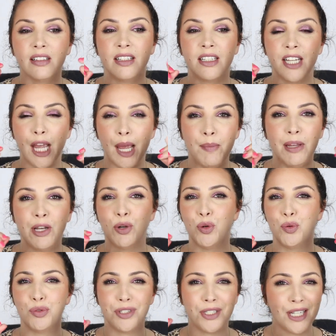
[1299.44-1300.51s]

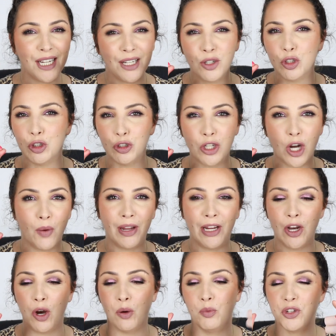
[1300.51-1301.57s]
chemical tingle
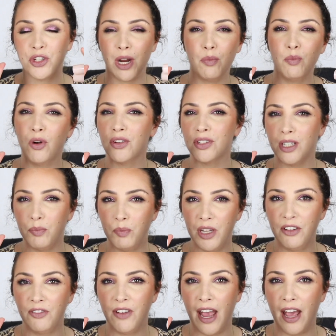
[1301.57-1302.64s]
going on, which I wasn't a
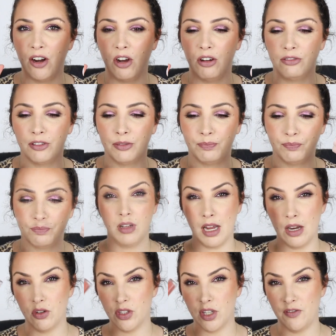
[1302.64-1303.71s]
big fan of.
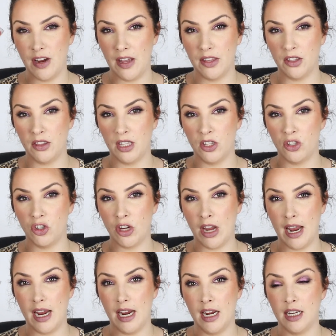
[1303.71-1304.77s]
I also found that this
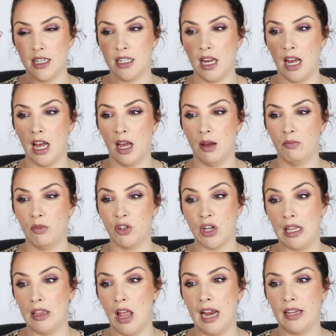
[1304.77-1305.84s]
shade, which
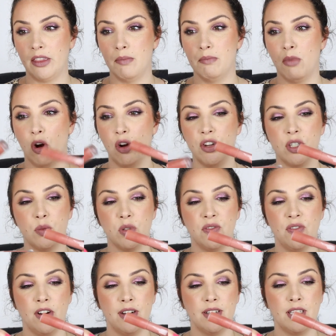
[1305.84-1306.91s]
I liked the most, was
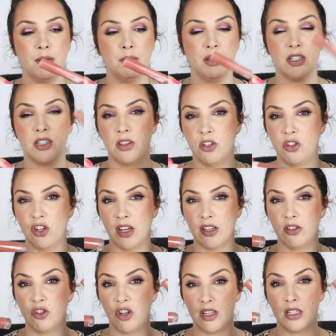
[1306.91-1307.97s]
very similar to the
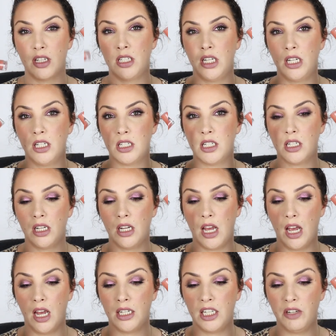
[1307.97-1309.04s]
Just a Tint
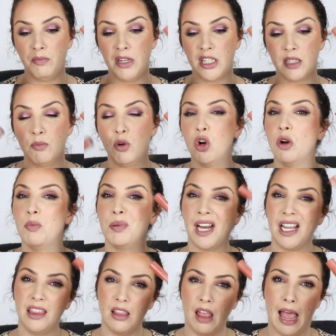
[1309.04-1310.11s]
Gimme S'more, but
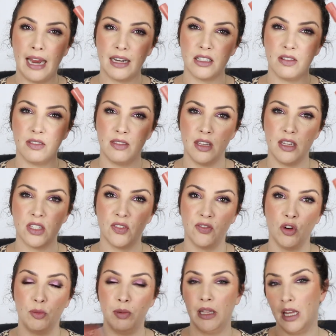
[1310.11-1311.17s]
I liked this
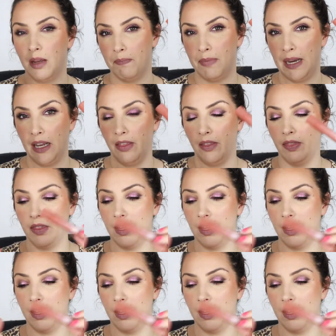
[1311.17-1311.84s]
formula better than